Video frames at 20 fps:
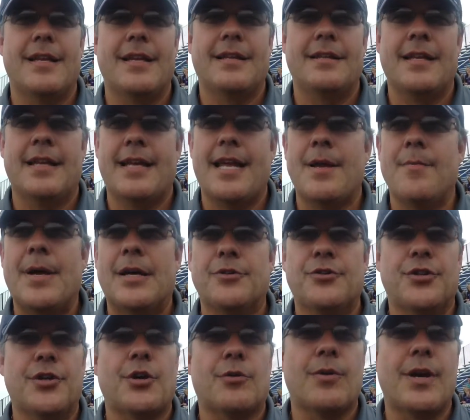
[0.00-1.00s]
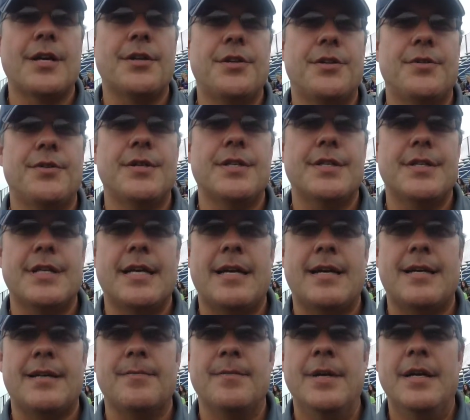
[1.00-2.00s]
They, they came out and took it right to us.
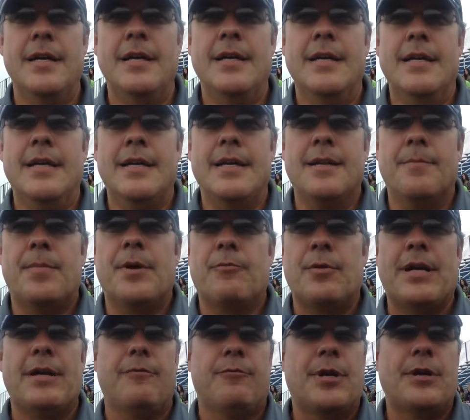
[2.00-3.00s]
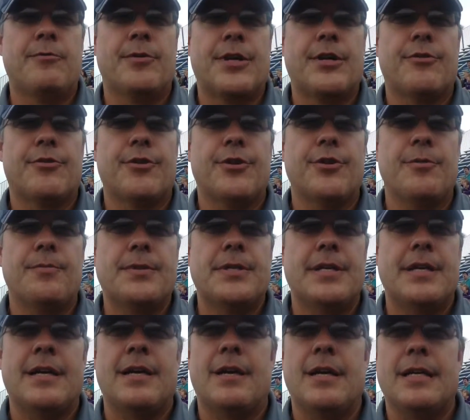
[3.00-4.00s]
Um, but we, we
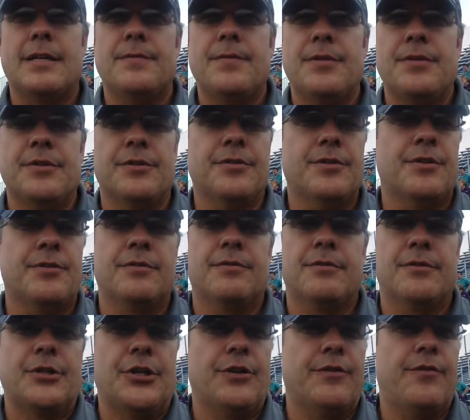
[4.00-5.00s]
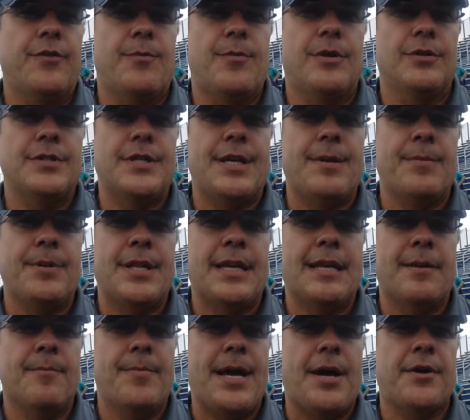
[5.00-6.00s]
regrouped. Uh, they're, they're a good football team, and they
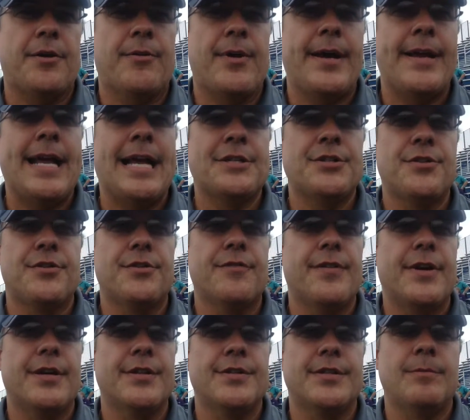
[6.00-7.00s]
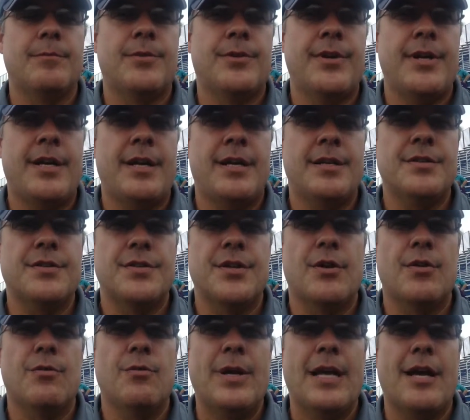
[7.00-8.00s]
can pound it right at you. They're very similar to us.
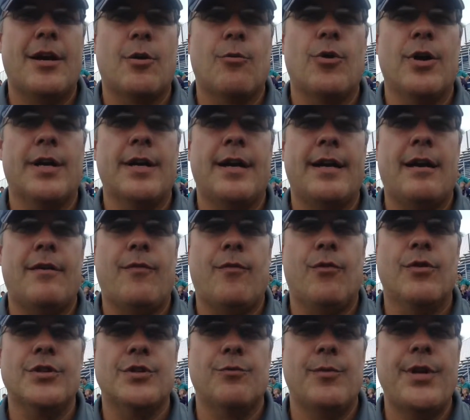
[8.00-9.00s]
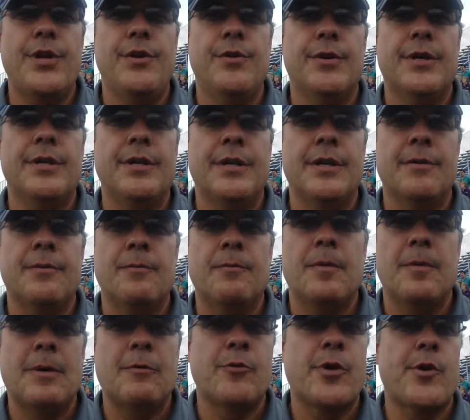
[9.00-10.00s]
So we had our work cut out for us, and we knew it, and,
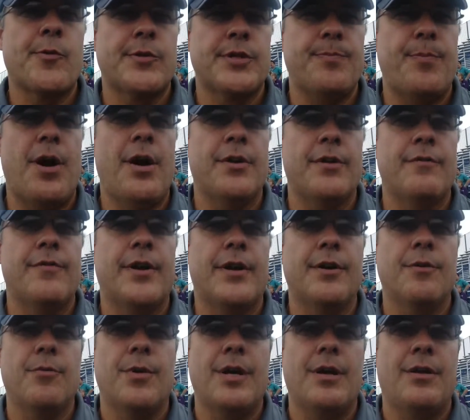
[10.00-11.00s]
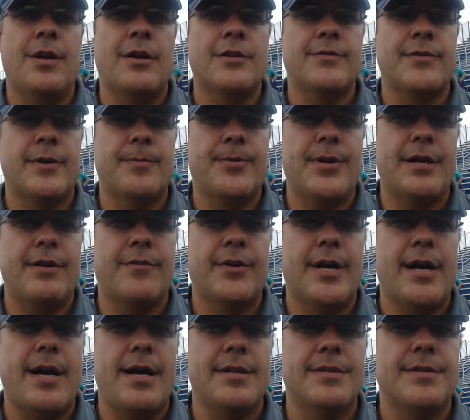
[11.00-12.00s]
and we responded very well, and I was very proud of
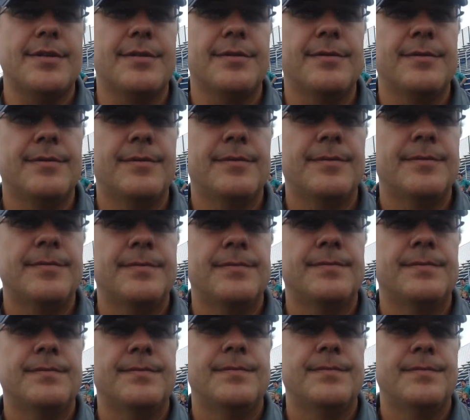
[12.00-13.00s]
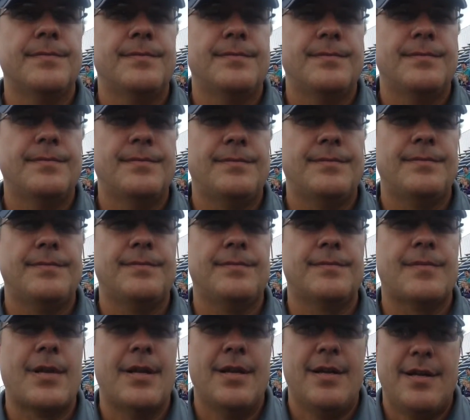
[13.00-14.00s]
our guys. Logan Grimm had a nice
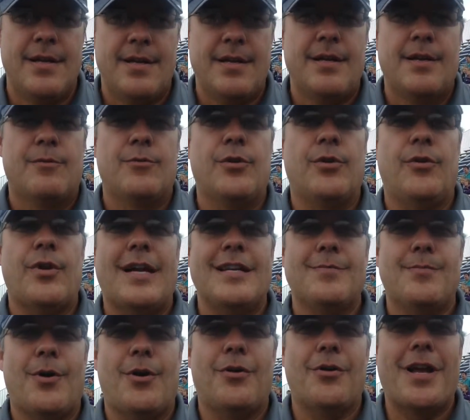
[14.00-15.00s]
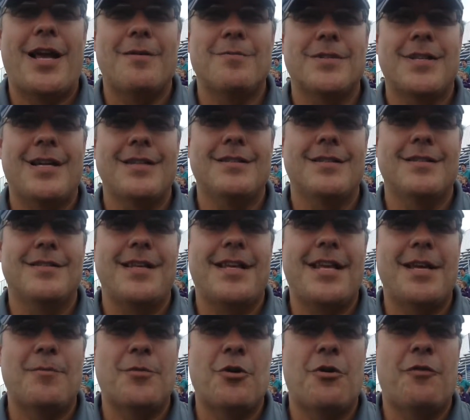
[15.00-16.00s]
ball game. Real nice ball game. It's nice to
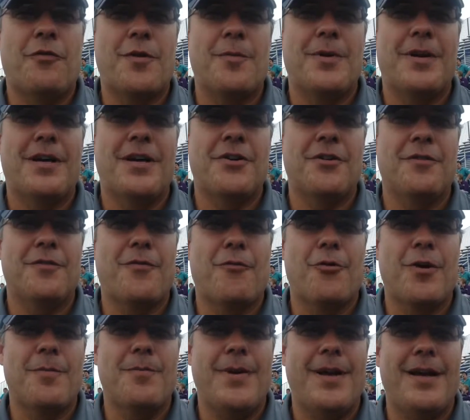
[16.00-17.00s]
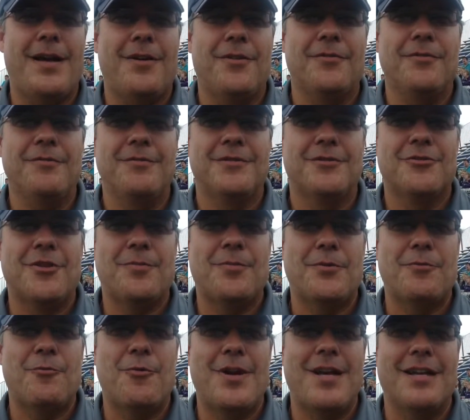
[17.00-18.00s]
see him go from a 140 pound
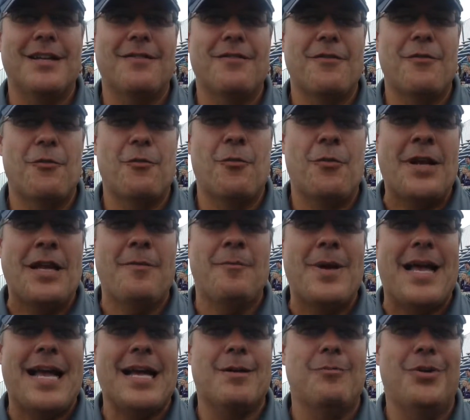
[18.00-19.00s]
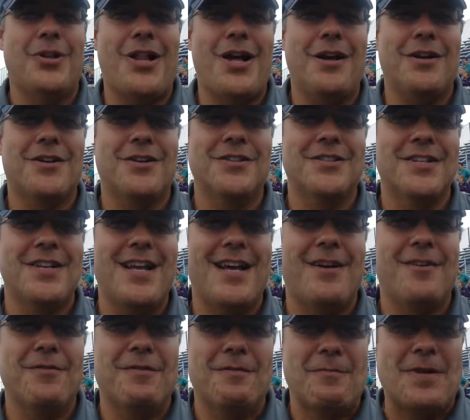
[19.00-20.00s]
dripping wet wingback blocker to
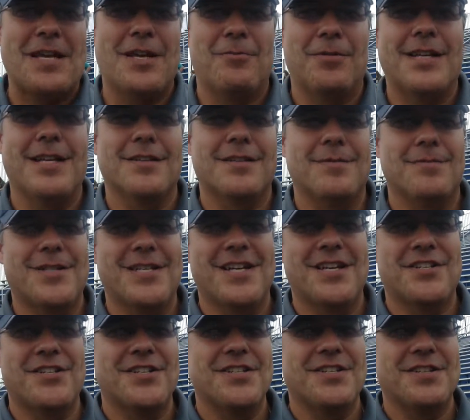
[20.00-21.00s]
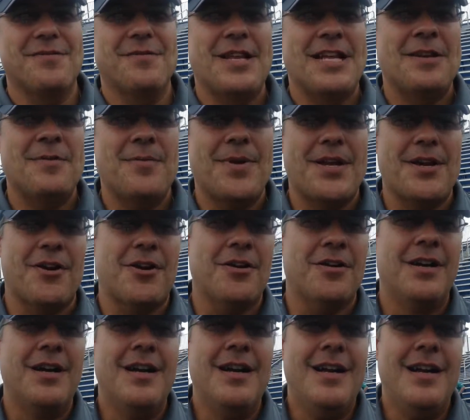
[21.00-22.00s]
now be able to get some touches and, and
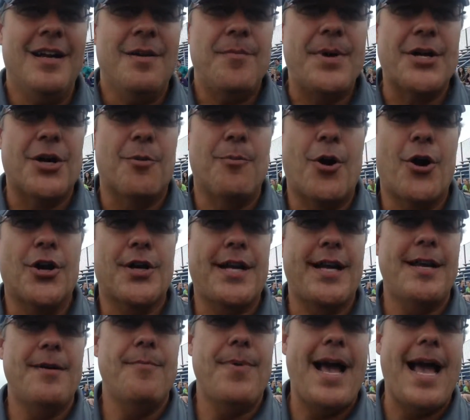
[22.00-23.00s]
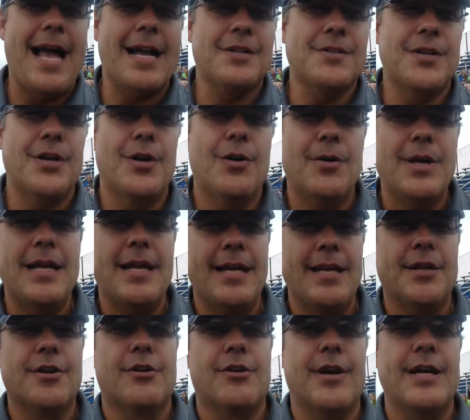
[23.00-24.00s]
Bailey be, Barnes on our back. So he, he,
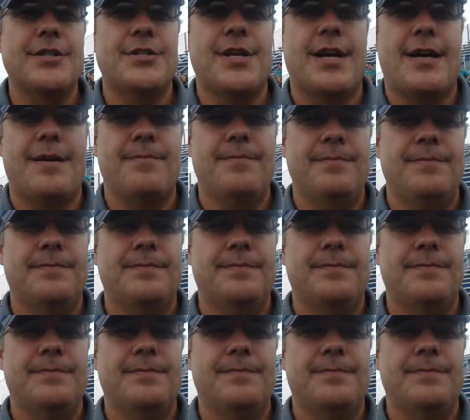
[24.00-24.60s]
did a great job.